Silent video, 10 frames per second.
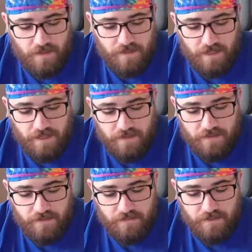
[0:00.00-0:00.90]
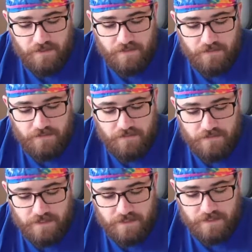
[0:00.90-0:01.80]
They held him to
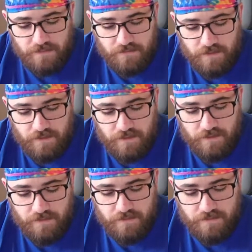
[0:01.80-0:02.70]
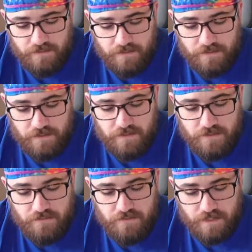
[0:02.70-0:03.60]
263 yards,
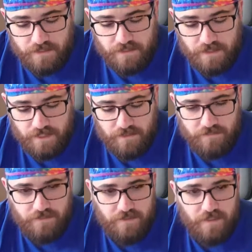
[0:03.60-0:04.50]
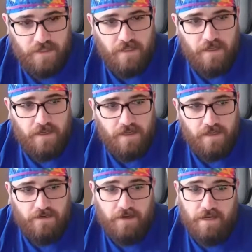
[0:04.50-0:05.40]
2 touchdowns.
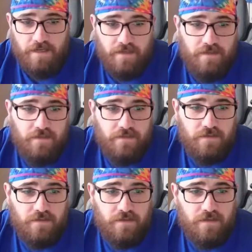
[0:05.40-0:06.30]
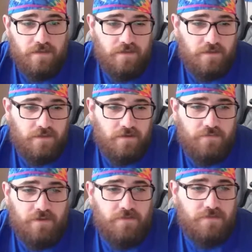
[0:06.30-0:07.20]
Granted, and if
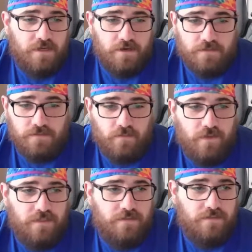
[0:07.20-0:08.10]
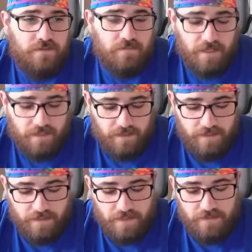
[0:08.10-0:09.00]
that was Carson Wentz or somebody
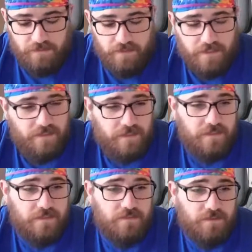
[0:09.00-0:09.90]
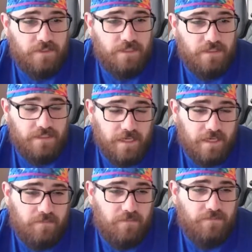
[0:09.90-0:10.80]
like that, 2 touchdowns, that's a pretty decent
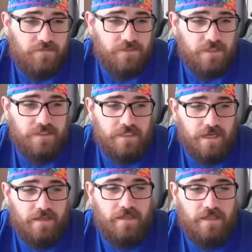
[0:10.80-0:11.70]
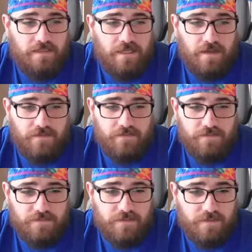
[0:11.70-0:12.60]
game. But for Josh Allen, that's kind of
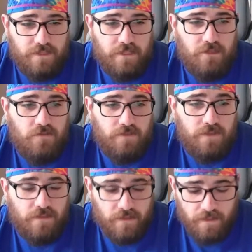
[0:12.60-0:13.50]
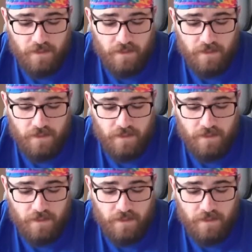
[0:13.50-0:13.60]
human.